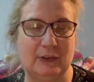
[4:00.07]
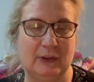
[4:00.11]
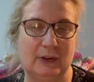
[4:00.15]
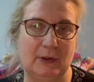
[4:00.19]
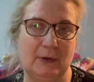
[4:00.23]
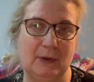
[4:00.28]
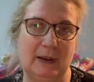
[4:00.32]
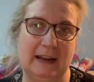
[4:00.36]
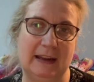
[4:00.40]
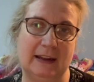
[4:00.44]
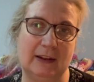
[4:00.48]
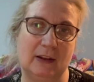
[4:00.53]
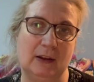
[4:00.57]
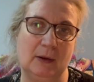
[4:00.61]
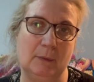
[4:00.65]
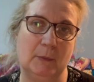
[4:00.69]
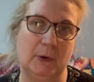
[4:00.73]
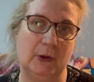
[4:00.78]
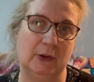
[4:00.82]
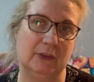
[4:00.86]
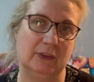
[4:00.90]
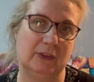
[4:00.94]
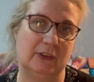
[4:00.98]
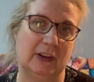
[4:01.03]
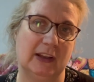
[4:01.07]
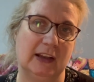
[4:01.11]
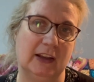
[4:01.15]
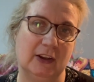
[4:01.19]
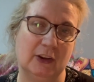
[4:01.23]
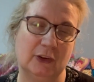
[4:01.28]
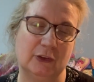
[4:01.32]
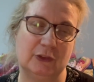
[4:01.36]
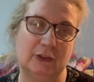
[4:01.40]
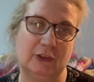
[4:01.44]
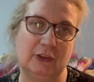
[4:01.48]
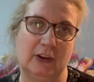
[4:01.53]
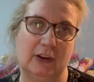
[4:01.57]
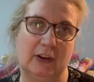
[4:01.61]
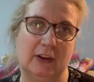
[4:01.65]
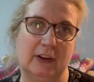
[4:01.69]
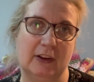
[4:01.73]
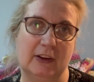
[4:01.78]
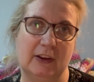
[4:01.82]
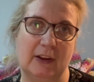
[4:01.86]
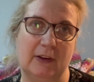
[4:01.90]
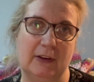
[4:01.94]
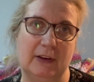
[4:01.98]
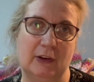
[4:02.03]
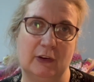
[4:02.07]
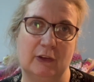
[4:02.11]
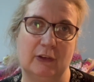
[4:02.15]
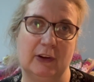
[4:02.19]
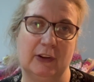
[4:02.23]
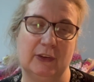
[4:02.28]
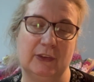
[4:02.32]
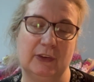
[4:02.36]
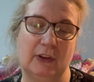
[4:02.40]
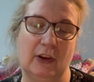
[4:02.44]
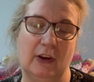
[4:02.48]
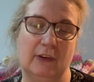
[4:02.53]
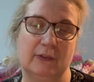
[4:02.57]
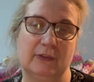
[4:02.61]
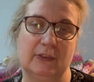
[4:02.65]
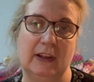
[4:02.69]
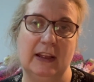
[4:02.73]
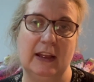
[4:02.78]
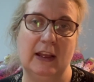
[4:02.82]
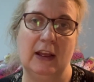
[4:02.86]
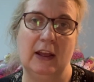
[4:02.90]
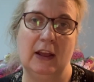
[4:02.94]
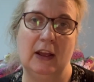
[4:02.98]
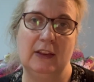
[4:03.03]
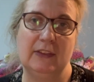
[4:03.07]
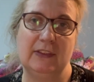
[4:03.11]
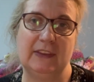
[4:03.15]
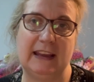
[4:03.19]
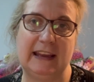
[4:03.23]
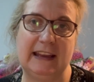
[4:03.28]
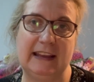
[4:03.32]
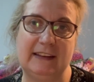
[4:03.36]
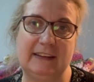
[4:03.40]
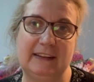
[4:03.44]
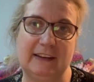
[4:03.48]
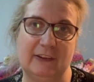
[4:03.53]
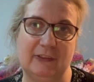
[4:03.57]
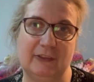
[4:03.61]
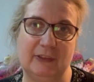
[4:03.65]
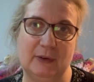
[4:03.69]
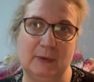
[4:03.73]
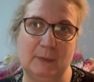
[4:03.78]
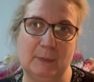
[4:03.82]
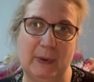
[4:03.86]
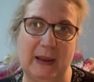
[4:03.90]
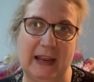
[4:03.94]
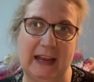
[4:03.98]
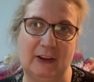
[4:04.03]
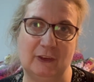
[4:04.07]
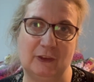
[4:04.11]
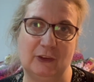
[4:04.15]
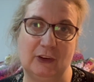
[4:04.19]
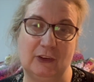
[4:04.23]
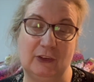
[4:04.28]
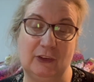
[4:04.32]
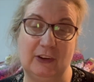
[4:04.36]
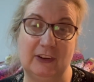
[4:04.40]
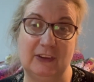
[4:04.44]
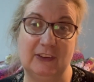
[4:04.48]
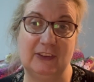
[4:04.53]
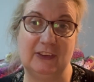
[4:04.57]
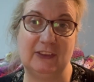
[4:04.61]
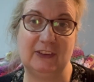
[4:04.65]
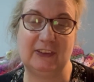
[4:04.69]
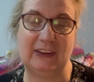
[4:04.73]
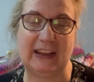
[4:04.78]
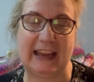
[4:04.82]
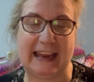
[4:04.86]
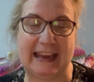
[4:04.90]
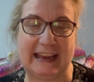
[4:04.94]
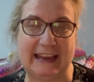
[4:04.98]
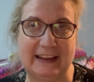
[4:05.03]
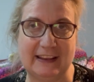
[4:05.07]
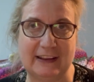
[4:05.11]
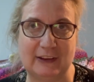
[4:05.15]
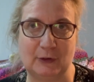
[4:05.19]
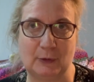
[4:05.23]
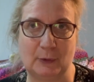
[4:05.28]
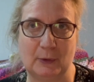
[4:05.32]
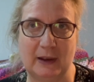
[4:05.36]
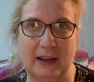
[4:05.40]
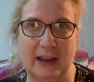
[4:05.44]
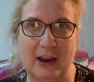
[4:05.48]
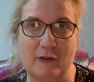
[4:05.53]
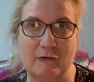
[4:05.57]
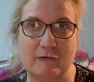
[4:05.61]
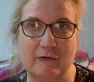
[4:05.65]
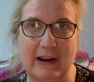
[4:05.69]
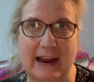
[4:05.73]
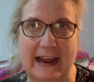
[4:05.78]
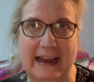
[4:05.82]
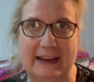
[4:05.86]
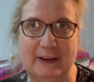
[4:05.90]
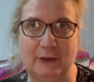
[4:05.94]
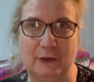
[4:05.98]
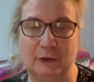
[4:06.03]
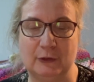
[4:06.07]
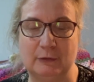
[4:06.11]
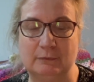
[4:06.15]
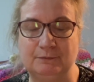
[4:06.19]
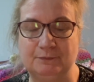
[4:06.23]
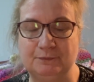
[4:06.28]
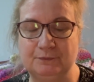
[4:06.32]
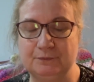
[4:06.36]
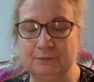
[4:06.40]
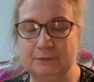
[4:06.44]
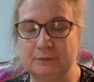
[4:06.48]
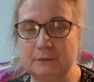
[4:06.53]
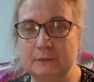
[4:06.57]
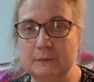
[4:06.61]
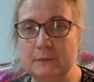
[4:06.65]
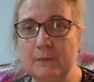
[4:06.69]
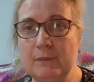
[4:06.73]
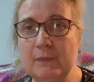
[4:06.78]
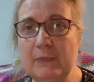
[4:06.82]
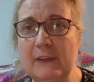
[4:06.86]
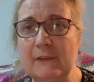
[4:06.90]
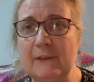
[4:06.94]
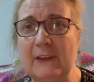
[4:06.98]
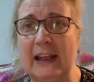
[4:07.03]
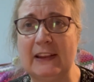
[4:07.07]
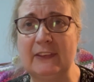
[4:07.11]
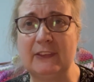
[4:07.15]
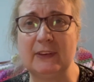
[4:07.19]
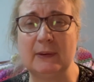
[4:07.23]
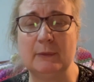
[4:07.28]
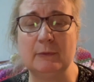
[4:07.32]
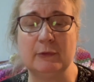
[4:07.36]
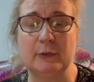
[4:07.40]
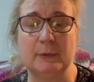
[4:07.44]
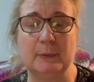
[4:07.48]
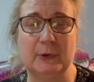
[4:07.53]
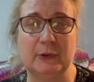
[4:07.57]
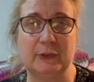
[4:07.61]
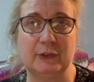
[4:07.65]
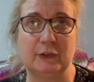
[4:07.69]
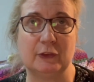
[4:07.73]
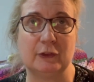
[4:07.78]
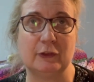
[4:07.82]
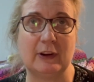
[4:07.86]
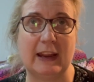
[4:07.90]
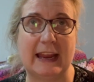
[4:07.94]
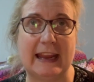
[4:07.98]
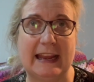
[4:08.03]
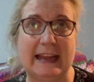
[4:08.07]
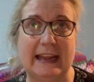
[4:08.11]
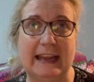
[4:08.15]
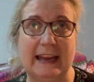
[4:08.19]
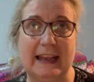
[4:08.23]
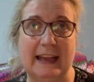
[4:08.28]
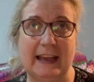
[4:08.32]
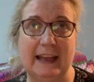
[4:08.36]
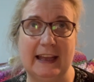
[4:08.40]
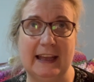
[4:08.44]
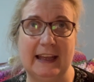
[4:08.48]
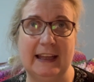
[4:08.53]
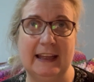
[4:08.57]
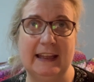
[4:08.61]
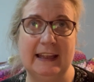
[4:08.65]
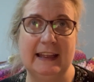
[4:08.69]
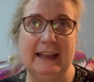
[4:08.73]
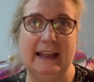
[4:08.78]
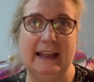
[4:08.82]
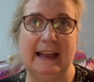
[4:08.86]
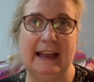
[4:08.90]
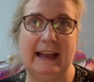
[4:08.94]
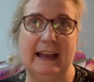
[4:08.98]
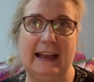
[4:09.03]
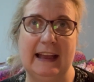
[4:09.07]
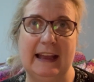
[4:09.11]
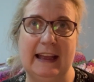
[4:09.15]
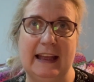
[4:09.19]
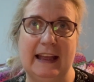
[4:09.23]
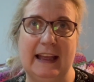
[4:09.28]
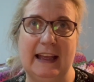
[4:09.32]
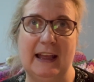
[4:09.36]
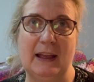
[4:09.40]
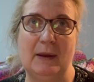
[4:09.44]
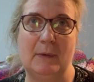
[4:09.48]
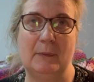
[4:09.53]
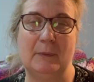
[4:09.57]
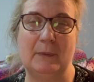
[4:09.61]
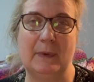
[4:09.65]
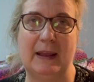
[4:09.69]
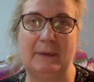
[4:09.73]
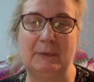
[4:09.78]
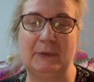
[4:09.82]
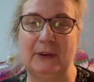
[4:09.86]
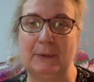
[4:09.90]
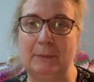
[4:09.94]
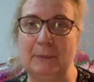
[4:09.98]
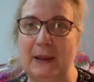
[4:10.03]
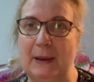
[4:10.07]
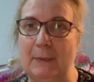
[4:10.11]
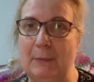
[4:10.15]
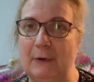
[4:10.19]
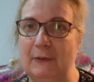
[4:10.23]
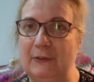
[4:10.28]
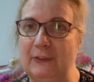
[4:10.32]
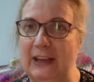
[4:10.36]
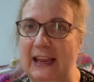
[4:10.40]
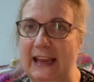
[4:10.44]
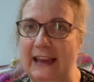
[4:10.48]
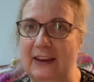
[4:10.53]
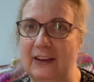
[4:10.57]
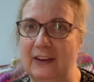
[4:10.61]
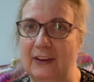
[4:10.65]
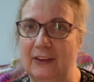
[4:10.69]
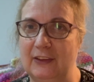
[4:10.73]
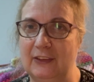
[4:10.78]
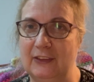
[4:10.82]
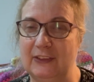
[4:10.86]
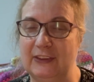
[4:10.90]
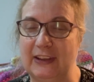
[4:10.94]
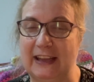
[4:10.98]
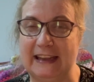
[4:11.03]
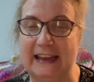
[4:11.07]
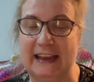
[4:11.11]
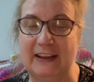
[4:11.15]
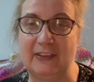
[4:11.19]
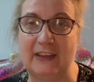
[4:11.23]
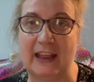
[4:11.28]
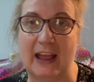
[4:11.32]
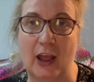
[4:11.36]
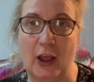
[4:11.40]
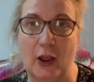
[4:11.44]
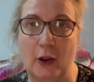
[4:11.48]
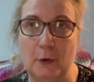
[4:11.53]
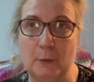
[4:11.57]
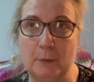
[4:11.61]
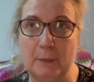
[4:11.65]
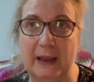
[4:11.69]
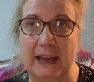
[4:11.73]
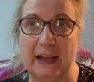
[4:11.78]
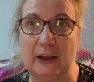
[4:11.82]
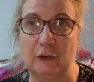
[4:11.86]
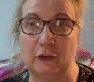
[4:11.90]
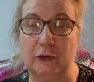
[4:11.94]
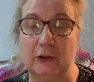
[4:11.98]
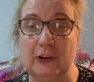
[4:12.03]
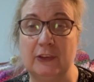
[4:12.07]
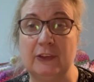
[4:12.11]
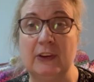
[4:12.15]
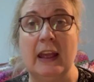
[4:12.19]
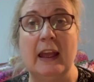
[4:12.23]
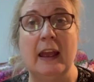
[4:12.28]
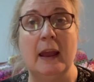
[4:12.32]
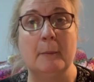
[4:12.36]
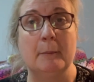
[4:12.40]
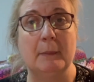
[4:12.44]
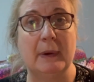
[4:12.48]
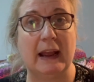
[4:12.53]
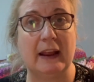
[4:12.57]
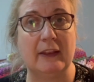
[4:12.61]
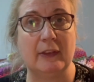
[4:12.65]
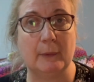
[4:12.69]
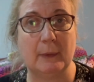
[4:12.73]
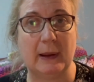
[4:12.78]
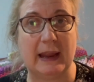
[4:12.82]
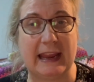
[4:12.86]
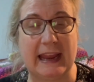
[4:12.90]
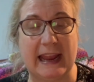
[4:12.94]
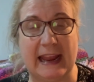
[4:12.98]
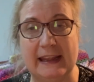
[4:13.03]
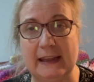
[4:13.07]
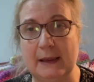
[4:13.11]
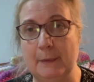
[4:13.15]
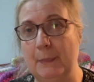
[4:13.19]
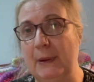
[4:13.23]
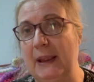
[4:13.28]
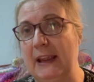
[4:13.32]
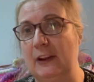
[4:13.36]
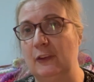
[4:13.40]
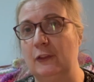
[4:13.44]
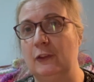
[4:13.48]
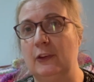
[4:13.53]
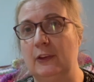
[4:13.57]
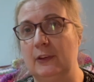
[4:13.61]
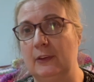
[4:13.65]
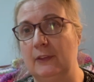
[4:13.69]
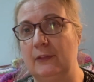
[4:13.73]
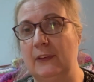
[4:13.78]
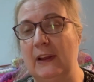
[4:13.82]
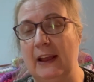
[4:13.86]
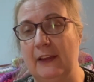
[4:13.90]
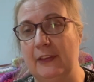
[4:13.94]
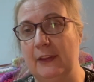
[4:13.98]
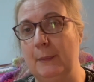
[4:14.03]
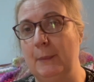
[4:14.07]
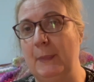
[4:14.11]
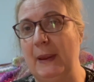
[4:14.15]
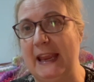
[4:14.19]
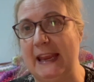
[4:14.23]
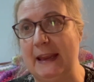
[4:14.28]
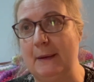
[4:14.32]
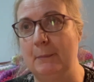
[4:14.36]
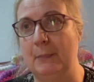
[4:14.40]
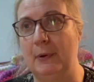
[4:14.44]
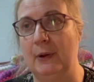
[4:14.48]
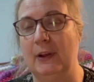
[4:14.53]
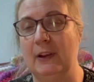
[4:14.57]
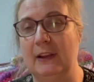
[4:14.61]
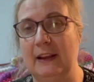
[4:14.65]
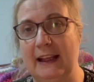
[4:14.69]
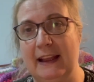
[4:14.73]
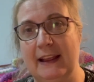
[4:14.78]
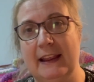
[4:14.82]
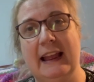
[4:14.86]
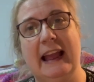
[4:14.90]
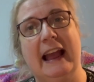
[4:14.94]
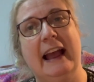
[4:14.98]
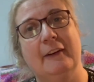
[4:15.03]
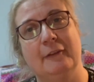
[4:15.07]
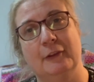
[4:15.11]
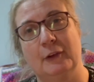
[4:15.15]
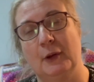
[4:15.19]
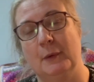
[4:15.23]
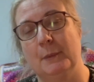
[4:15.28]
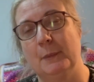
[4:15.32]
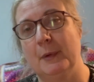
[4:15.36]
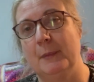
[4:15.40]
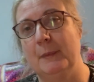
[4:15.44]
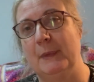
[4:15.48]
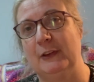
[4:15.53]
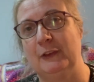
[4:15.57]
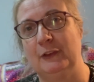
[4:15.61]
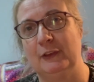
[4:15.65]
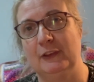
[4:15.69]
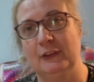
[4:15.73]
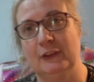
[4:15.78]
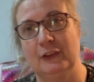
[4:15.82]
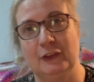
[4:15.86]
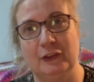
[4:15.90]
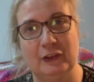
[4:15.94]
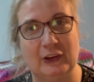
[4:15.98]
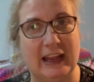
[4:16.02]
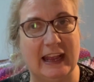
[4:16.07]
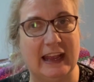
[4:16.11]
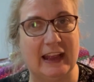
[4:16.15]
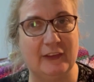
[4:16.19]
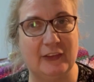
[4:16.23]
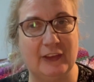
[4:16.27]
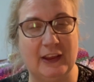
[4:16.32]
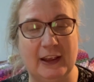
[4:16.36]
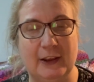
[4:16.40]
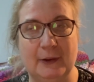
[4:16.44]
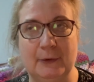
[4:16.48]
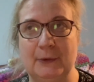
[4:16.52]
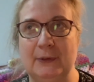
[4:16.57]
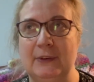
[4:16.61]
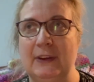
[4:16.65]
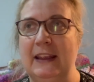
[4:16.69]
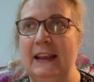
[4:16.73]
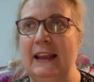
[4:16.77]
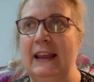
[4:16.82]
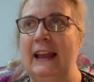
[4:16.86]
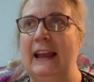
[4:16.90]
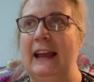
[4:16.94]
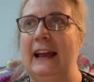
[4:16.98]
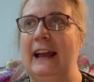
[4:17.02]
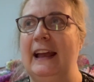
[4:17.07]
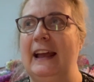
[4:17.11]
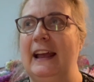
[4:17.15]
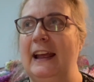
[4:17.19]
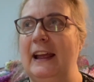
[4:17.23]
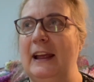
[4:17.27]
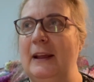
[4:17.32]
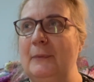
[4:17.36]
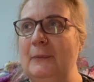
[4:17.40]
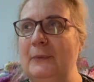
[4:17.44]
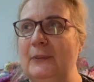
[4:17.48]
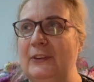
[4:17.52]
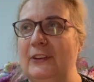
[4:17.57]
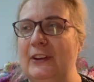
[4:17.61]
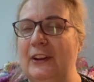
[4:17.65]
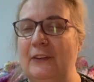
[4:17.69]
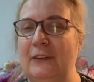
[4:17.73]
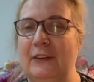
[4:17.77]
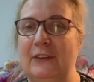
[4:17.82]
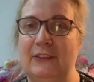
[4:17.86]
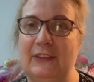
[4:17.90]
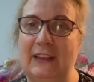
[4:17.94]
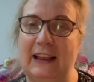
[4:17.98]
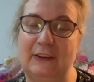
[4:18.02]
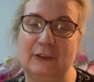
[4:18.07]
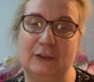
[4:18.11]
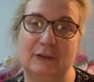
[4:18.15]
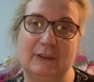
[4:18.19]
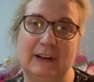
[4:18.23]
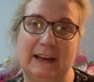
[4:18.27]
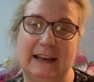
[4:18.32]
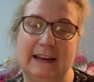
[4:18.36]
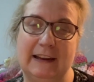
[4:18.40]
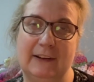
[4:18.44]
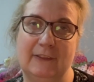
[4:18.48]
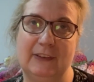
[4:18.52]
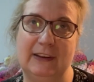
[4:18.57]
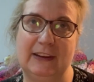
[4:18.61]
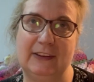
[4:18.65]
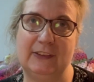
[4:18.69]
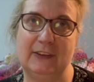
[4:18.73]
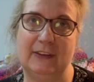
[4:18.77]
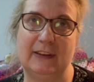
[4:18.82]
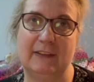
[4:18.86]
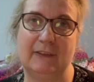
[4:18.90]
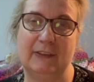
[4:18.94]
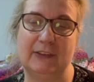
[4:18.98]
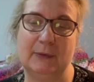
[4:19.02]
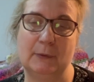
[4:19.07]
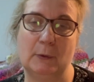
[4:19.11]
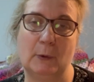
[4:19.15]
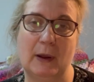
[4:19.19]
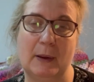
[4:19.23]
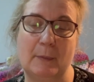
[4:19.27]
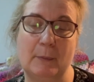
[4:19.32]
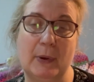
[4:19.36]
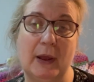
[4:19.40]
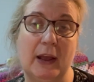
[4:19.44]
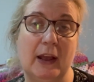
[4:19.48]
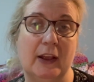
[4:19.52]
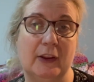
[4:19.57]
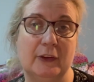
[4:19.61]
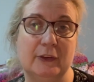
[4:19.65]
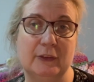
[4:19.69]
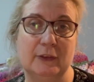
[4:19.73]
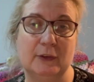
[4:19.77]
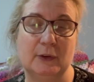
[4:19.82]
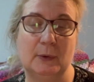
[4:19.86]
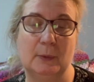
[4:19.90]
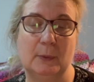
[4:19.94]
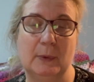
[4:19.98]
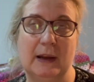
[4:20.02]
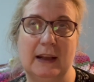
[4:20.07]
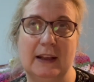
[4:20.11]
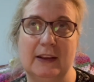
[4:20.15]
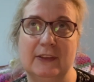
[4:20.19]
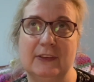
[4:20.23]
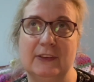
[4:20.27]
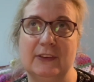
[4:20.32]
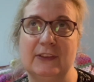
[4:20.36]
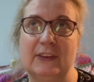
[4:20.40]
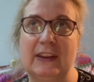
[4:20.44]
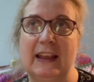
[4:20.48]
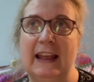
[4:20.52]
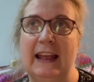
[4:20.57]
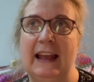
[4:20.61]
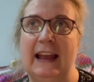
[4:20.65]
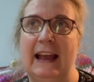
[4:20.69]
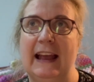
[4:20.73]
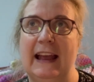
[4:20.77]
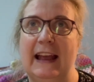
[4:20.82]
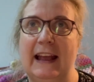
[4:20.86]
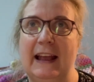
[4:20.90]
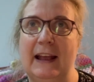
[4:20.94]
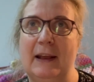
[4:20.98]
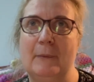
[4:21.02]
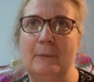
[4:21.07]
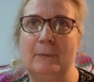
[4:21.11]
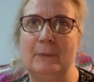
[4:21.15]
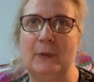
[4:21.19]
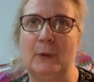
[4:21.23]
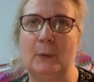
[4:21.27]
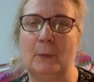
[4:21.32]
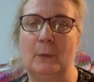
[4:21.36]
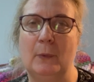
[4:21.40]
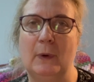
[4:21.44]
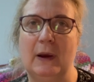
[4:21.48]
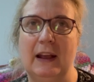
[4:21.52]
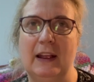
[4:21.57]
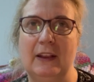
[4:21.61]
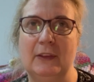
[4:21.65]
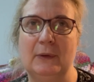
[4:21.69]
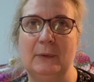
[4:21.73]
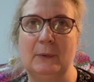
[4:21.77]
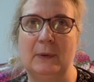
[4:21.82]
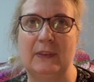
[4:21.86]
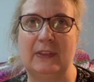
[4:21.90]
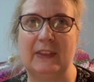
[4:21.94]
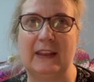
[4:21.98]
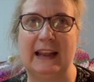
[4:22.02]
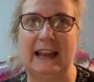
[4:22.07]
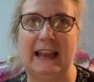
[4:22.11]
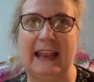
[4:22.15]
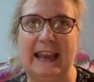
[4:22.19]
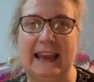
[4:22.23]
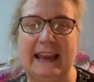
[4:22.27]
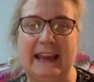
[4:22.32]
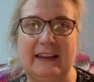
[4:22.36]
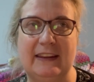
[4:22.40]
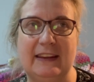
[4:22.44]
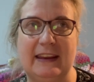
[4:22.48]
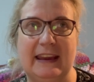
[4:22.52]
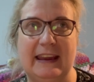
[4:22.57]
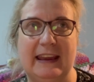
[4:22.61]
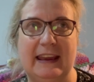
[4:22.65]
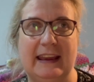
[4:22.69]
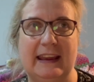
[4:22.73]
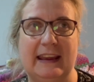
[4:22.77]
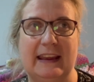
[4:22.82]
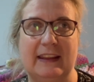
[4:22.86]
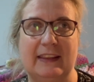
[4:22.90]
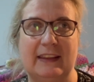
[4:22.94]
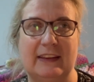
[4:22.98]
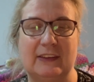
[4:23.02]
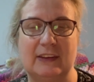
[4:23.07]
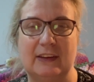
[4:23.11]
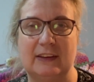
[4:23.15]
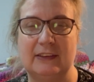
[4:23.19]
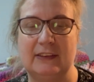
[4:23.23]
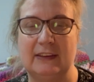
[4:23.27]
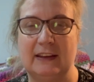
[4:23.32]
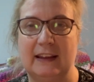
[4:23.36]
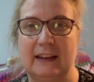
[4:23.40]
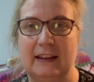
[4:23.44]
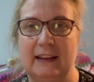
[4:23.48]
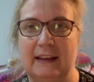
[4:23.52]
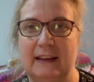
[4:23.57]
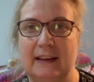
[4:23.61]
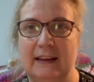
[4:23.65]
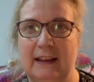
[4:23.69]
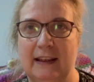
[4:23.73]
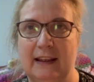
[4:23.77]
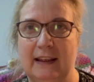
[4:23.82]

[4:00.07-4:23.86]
do a little montage going across of the different pictures. You can see there's quite a range. Had some from Australia. Some people have sent in their own pictures. By the way, any pictures of other people, I have got permission to share those. So that's really lovely. So there were some quite personal ones. The one with the lady, there's a